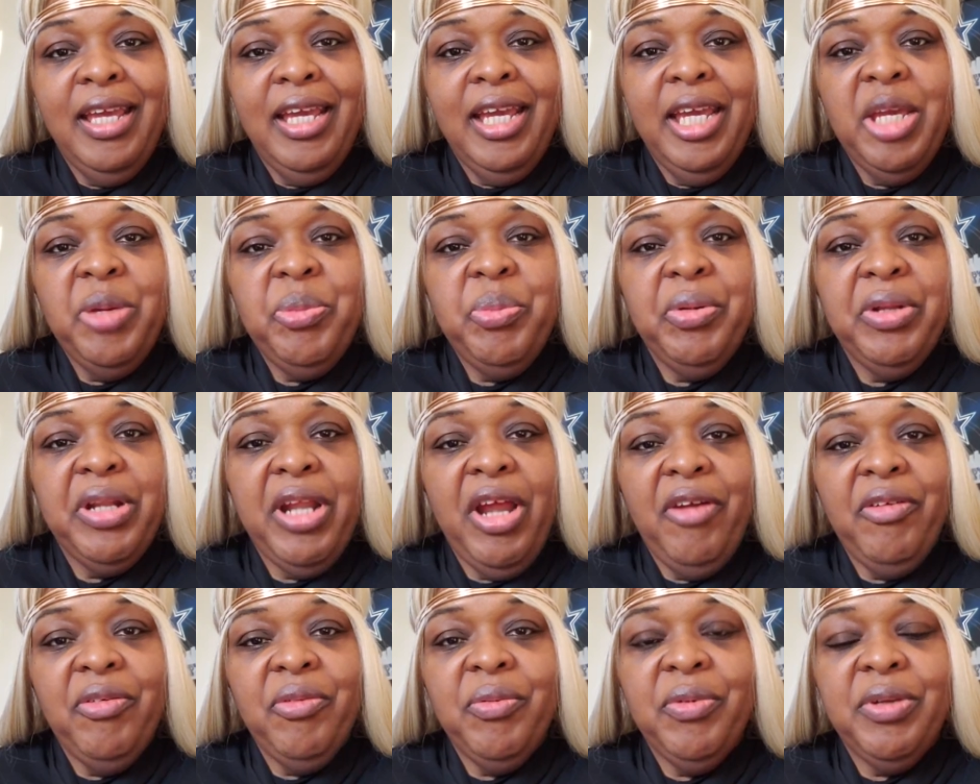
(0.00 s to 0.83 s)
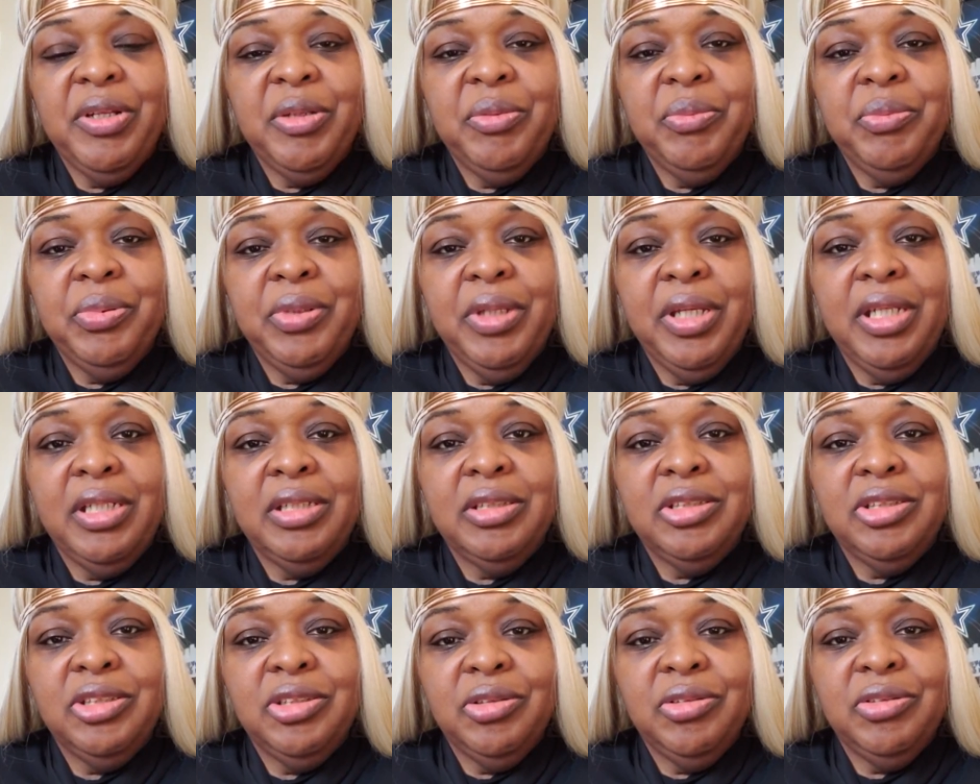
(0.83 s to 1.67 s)
He put everyone in
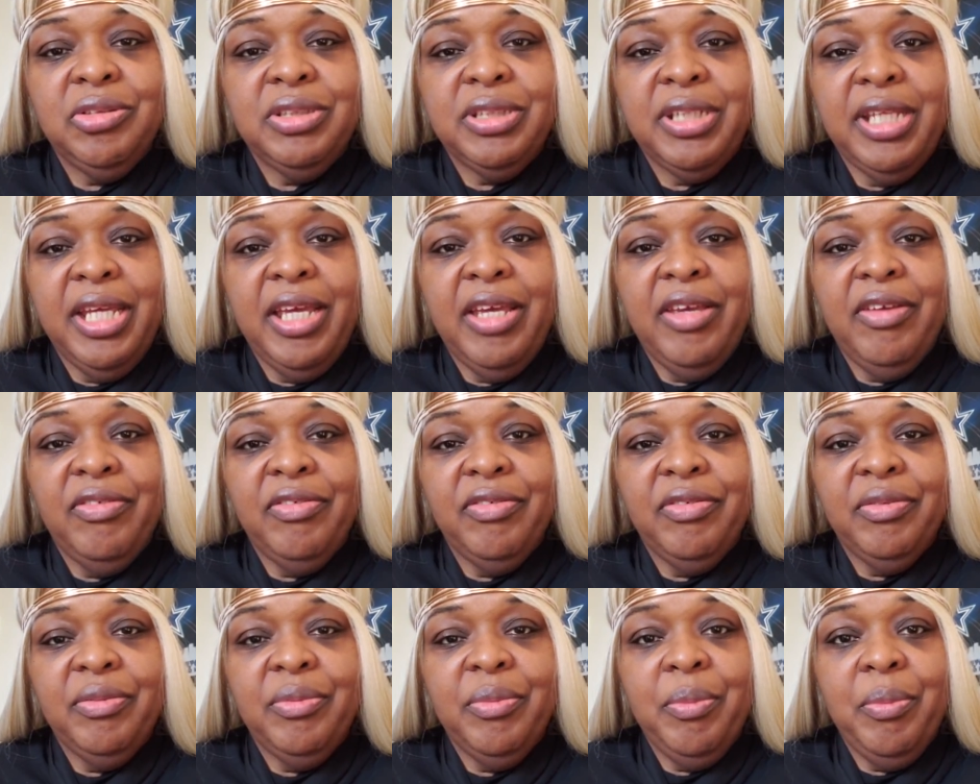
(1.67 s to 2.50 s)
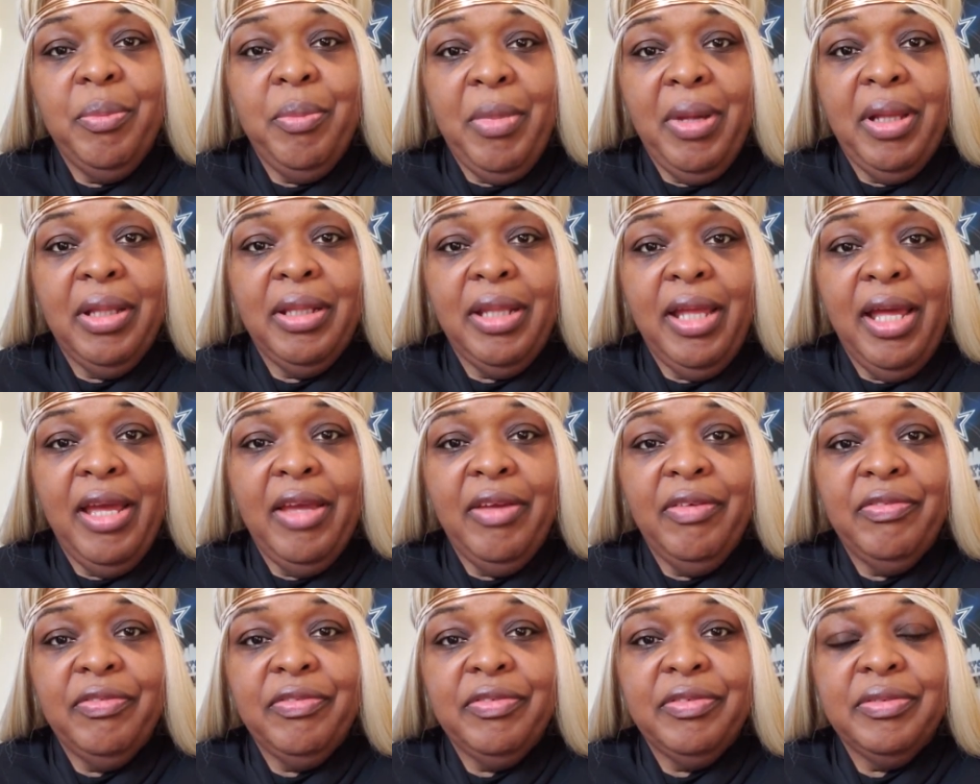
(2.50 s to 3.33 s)
place to save my
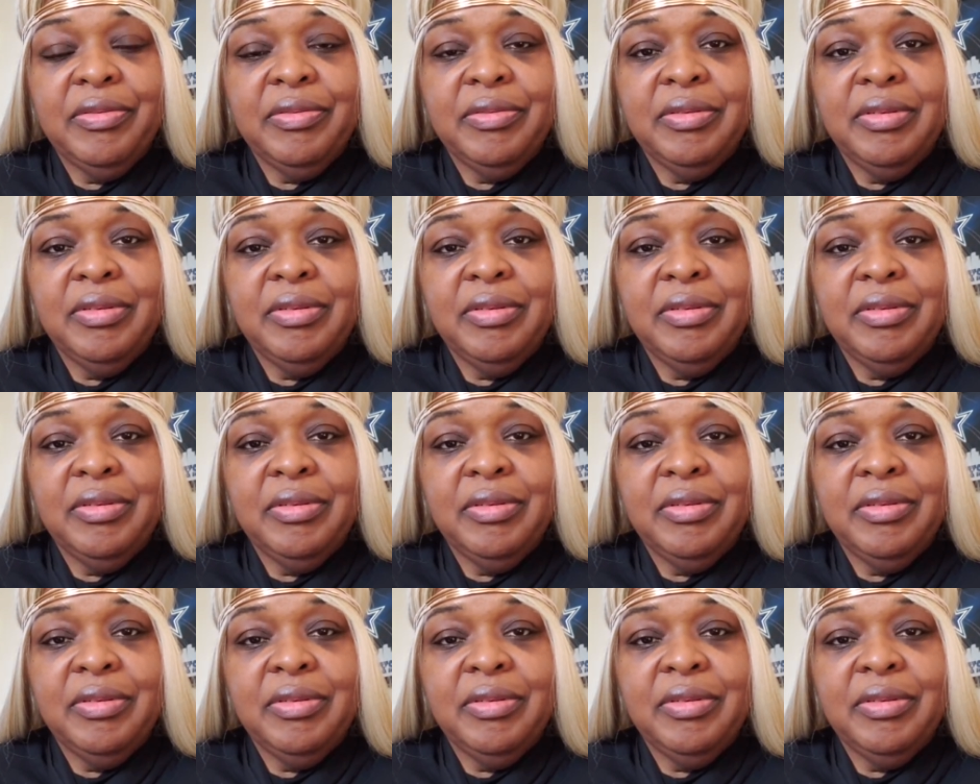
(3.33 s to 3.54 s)
life.